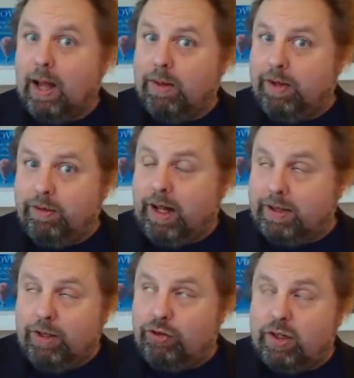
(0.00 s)
I mean,
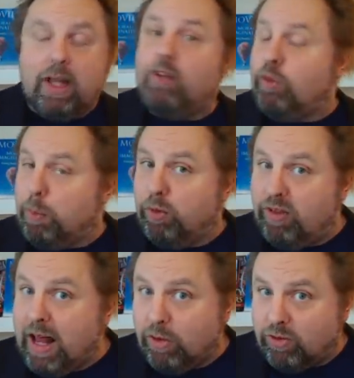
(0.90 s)
at least she likes to
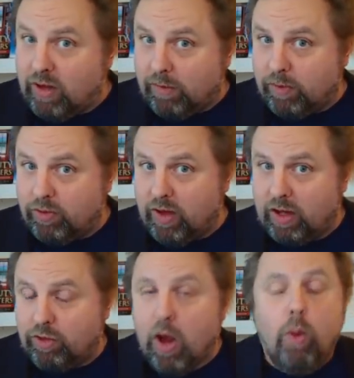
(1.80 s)
present herself as
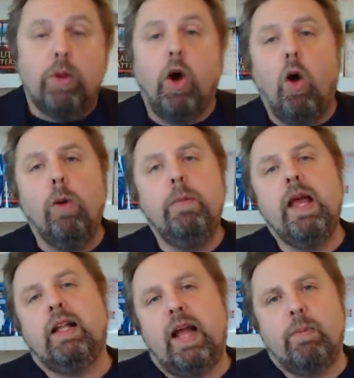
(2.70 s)
such. When the whole
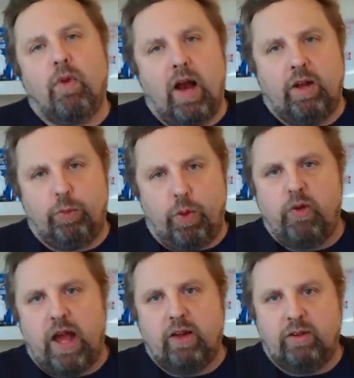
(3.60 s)
BLM riots
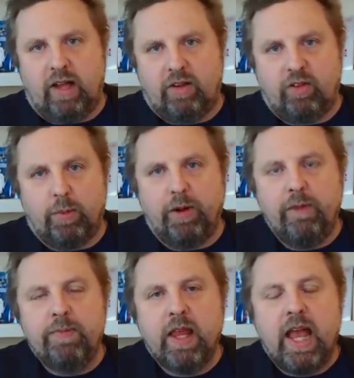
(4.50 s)
broke out last
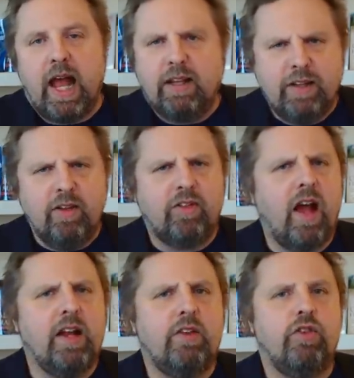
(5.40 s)
summer, Ellen
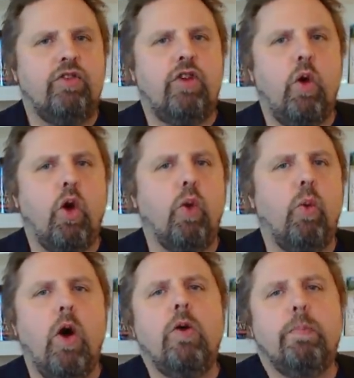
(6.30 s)
decided to show her
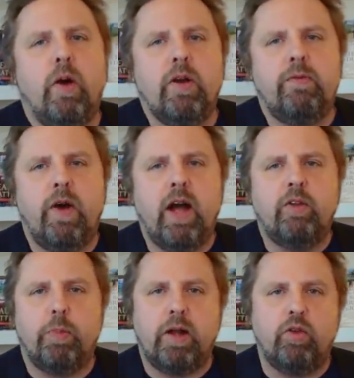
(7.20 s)
woke bona
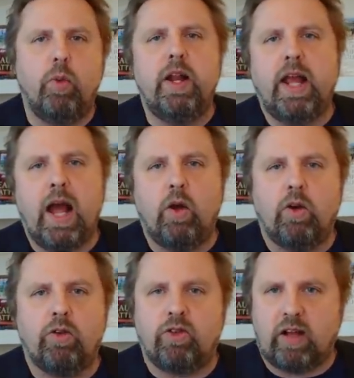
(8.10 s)
fides by tweeting out
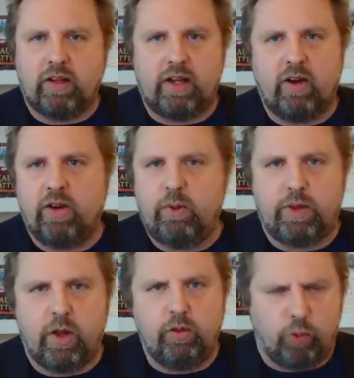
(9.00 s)
her solidarity
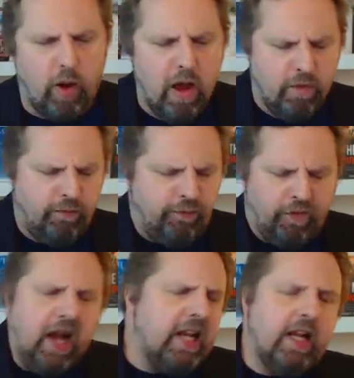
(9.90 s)
with those who are
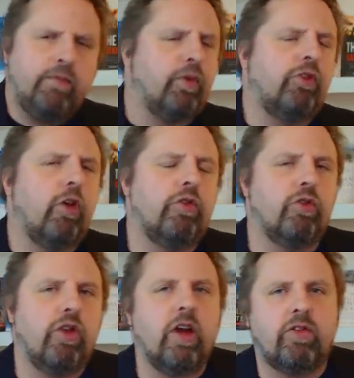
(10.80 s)
fighting for
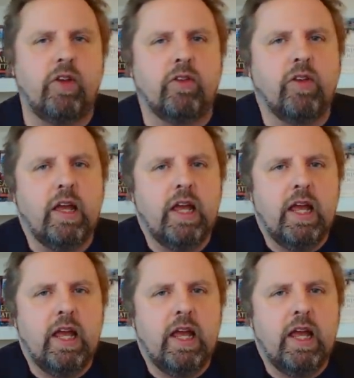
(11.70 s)
social justice.